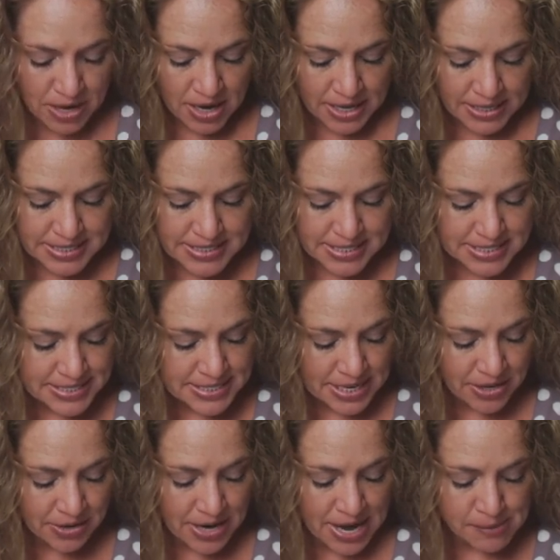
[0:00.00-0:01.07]
Huntington
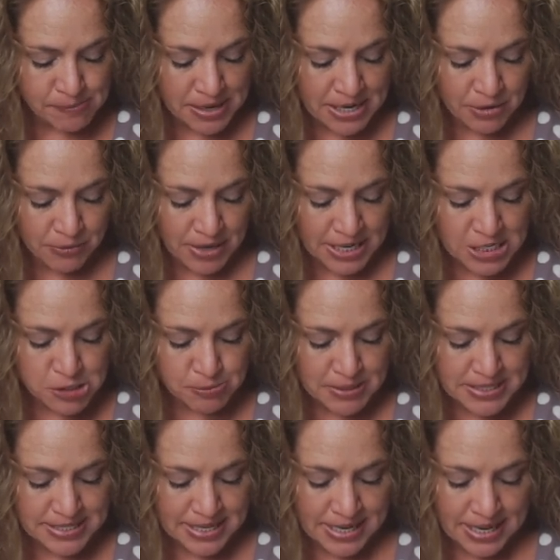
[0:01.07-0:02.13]
Center had made
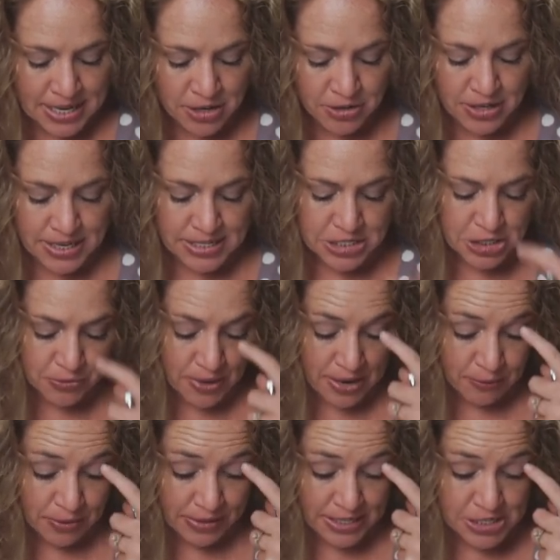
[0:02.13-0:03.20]
arrangements and entered into
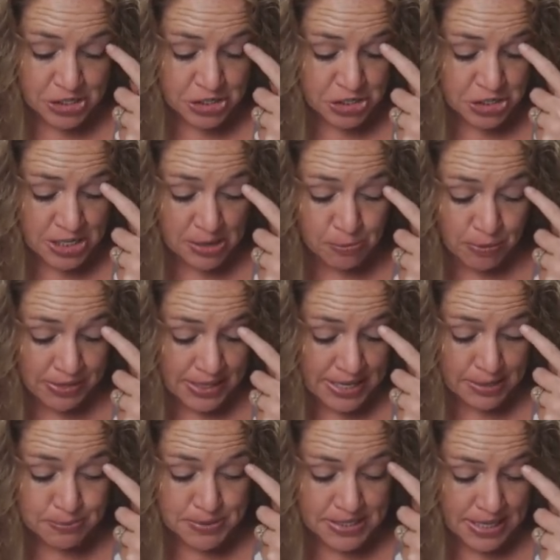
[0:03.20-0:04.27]
a relationship with
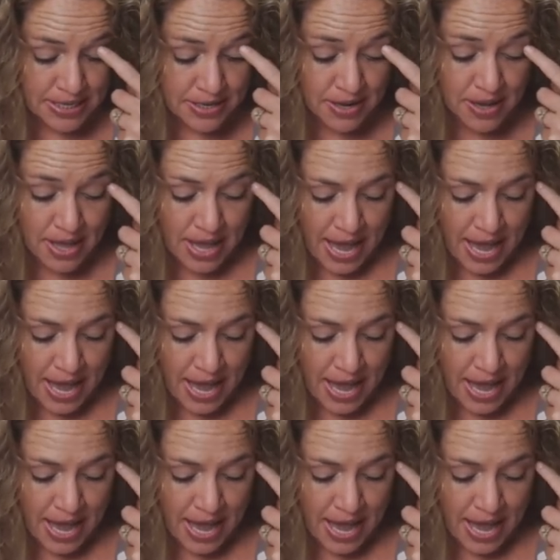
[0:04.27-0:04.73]
Gibson